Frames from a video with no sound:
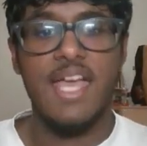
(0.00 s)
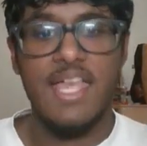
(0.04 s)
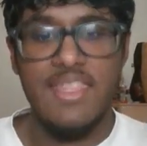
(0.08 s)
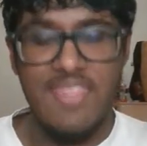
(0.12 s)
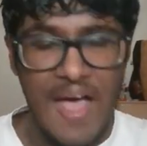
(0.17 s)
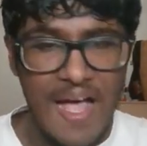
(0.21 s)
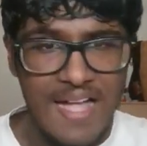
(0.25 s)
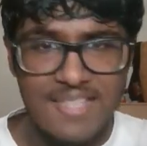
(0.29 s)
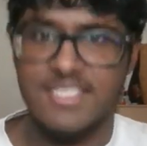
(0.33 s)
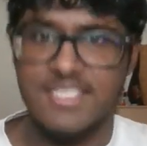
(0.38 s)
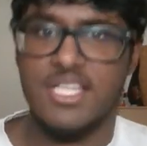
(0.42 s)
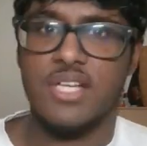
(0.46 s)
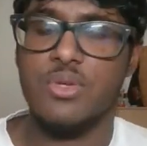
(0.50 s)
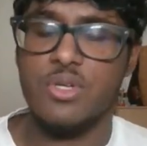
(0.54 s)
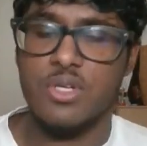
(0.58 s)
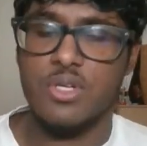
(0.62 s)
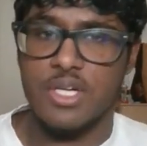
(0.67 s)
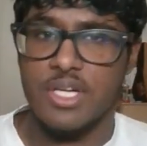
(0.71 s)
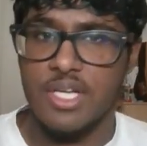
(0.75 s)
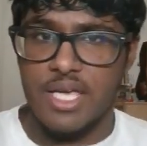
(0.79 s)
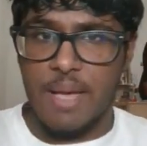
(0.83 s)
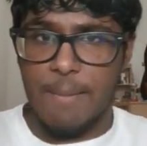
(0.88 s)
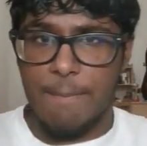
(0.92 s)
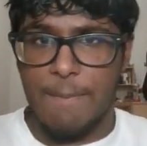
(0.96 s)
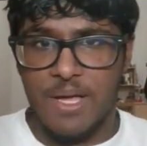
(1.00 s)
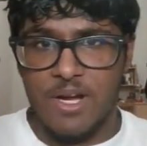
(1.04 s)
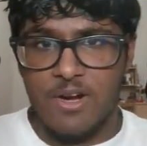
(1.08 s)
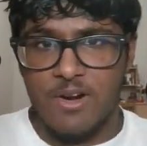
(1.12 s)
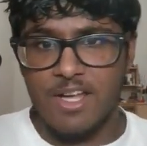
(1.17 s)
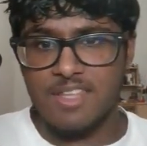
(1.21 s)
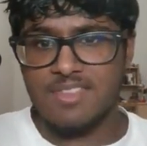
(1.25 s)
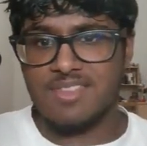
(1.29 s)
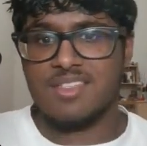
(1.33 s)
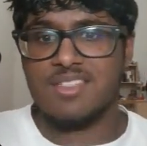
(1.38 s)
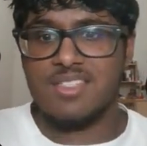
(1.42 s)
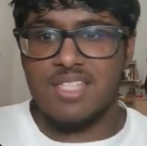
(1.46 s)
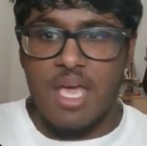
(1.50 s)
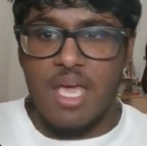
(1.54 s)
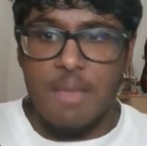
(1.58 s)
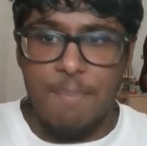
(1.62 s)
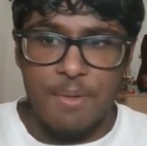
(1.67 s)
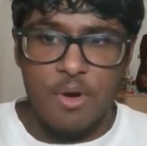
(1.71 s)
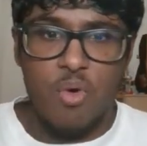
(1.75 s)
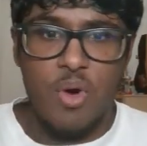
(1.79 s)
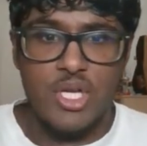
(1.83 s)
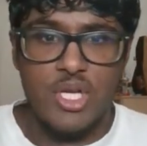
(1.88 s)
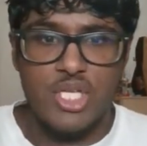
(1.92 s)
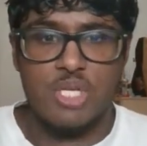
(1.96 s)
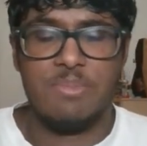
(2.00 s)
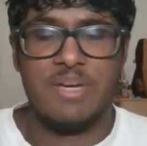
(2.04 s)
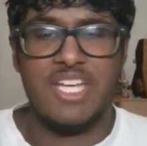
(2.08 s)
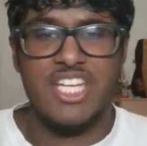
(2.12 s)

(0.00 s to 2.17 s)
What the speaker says: That's how you're going to get better at this type of question,